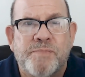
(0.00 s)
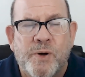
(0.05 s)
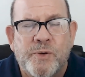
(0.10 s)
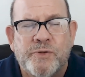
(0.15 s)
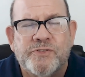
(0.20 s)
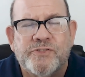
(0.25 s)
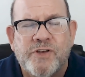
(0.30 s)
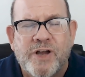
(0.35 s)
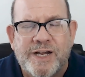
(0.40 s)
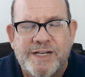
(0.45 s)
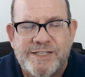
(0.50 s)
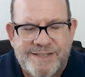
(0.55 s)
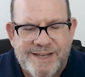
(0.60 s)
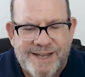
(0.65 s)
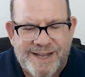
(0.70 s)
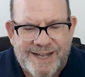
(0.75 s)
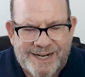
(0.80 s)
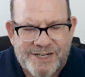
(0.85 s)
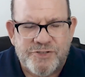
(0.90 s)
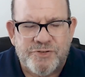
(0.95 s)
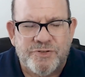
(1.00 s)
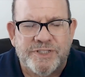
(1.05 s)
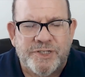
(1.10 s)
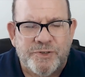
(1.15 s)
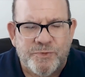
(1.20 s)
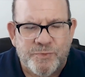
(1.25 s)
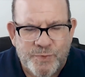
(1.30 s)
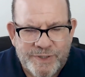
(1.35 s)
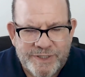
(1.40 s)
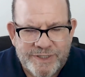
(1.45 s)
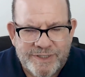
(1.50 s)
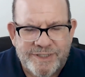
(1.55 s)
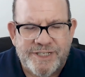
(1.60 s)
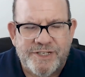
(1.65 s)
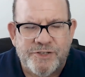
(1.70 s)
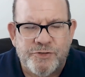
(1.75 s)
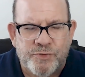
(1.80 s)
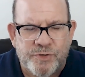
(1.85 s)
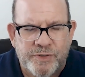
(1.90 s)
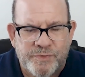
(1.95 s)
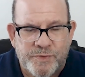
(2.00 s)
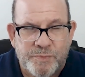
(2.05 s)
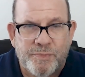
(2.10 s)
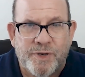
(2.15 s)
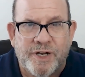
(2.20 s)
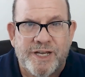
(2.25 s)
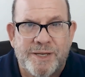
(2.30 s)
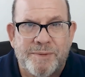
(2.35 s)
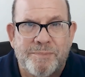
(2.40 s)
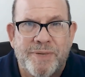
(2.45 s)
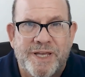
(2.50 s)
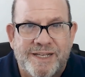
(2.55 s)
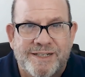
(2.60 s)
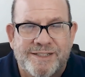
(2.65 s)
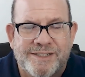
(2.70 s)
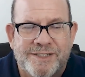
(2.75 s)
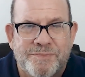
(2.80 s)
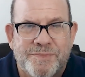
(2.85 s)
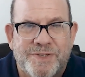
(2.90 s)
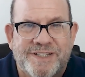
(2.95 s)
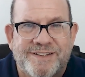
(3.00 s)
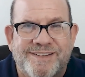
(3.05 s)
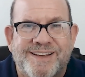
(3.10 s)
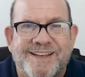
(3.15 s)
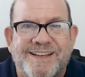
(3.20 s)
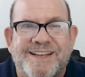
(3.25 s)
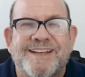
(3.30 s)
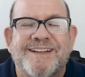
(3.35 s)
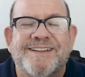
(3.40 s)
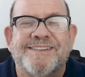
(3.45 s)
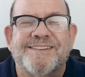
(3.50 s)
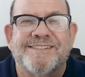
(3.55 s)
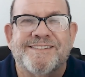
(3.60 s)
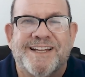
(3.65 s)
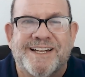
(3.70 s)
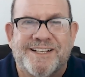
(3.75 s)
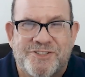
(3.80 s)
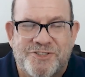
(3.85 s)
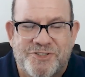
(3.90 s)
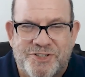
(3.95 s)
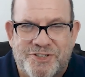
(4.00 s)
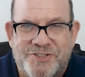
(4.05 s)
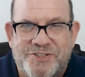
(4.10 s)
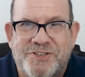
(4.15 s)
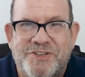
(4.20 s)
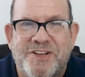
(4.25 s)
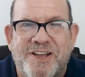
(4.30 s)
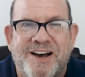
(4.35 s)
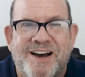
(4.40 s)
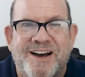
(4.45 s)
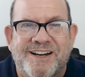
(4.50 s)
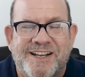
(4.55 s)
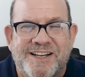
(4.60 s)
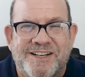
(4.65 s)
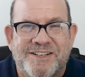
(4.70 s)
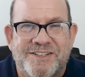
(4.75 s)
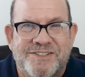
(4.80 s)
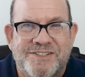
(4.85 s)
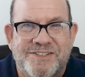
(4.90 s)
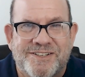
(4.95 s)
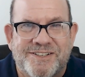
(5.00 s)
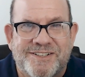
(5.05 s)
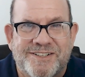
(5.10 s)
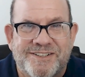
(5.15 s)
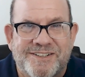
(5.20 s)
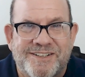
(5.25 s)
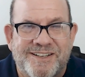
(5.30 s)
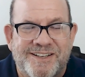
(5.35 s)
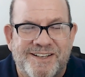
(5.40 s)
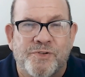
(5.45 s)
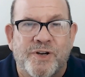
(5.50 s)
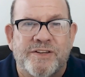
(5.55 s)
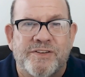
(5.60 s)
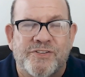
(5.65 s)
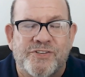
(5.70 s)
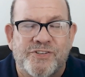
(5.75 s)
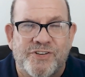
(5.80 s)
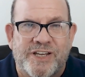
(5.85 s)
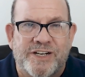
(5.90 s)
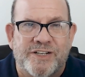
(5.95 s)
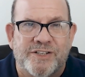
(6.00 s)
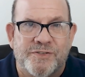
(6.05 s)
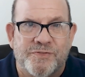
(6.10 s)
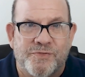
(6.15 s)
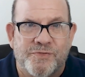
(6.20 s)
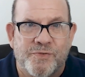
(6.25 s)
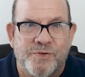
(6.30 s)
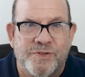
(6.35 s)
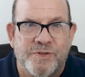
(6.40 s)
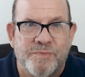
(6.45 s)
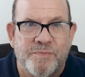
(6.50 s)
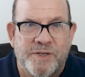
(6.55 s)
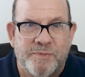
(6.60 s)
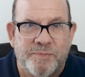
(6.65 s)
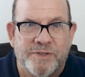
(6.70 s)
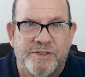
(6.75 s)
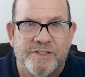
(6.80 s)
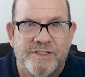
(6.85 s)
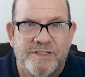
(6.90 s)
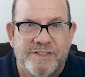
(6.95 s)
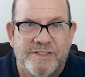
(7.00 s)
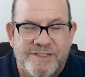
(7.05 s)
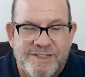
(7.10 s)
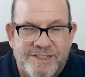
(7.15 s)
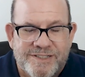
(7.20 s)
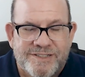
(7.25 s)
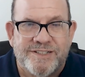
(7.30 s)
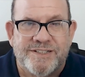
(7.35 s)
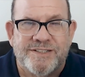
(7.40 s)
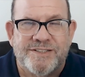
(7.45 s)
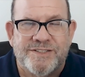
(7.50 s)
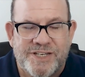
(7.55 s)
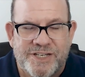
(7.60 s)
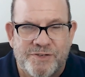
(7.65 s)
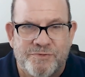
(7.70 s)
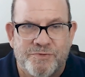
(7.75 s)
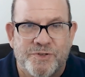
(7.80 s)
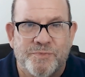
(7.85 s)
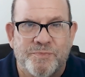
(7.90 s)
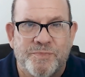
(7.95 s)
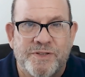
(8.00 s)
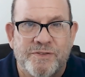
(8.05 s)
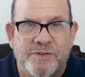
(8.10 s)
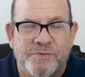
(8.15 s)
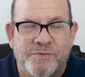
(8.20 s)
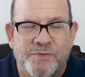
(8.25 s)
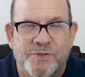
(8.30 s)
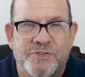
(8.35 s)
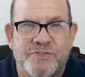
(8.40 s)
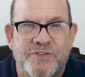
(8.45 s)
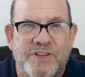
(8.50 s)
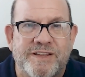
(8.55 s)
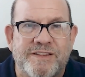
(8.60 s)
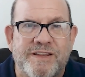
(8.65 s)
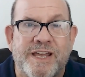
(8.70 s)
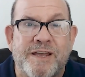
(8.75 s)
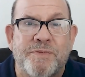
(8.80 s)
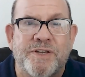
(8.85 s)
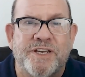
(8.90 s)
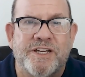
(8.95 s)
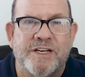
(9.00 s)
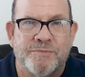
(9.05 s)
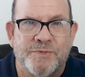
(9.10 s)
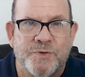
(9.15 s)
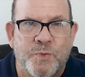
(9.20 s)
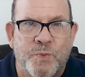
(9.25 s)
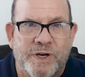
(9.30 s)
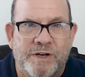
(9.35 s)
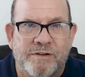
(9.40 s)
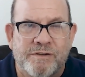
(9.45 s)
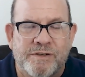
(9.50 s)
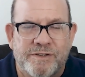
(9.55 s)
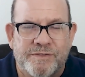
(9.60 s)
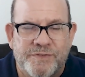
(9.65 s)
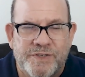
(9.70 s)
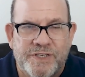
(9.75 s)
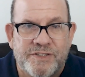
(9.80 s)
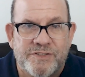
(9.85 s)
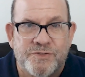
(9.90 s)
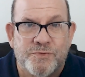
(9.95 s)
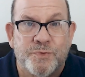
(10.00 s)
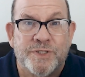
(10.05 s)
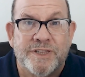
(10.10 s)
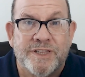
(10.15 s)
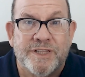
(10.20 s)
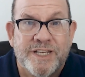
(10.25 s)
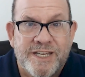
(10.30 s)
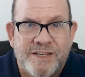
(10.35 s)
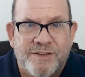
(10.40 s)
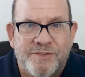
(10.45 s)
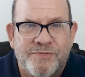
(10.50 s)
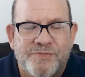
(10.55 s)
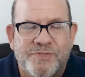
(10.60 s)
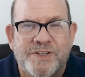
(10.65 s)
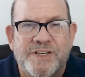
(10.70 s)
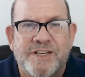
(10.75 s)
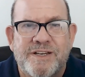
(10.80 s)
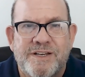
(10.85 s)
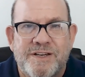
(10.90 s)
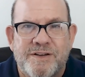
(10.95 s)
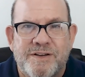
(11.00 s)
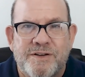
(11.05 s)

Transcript: both sides actually really driven by abandonment. That's just not as uh, front and center for the people in a distancing group. The first thing they become aware of is relief